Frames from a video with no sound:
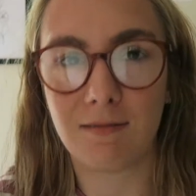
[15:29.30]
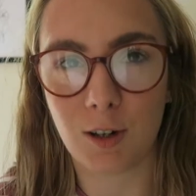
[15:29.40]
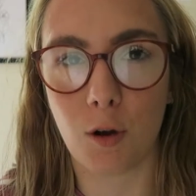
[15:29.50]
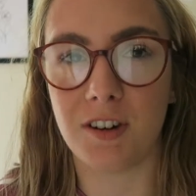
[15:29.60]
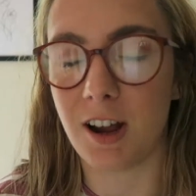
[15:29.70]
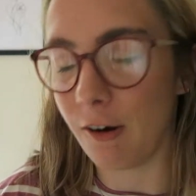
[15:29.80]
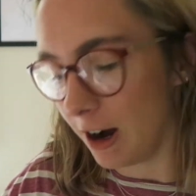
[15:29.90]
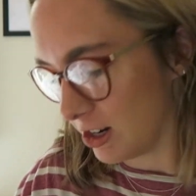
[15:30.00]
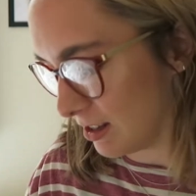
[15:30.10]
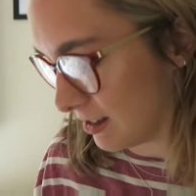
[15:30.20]
content
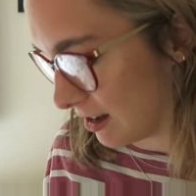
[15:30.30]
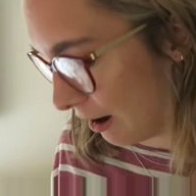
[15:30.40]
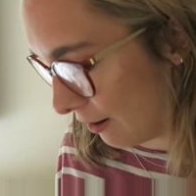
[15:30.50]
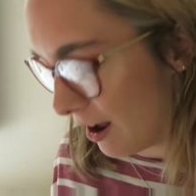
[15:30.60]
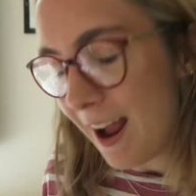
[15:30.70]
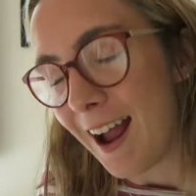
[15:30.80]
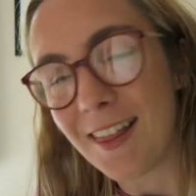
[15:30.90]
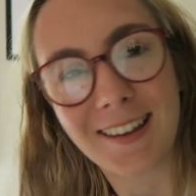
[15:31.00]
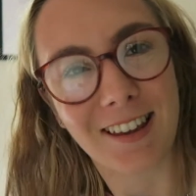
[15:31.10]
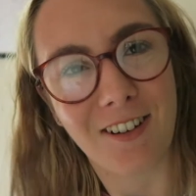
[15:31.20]
creation, so
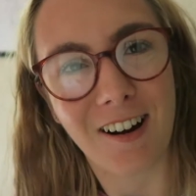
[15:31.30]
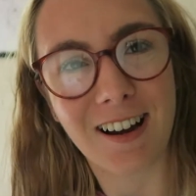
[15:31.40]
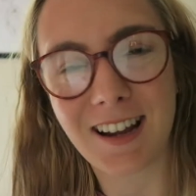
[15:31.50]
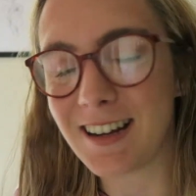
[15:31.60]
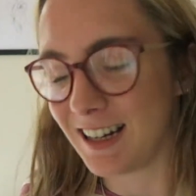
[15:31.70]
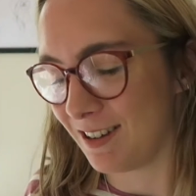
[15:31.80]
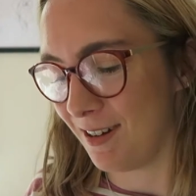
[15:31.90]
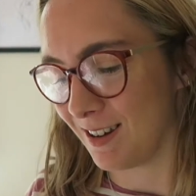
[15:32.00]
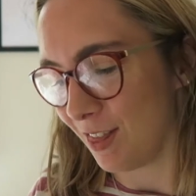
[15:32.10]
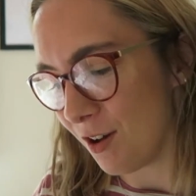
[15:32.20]
this is very exciting to
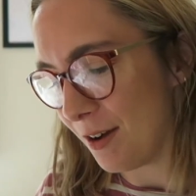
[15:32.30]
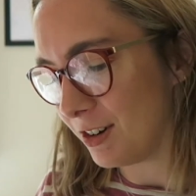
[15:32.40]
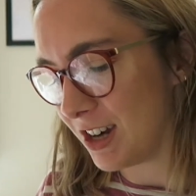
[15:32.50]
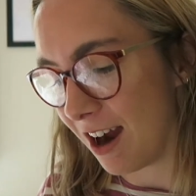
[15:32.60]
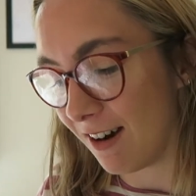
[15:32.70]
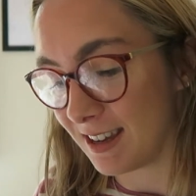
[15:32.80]
me, so I thought I would share it.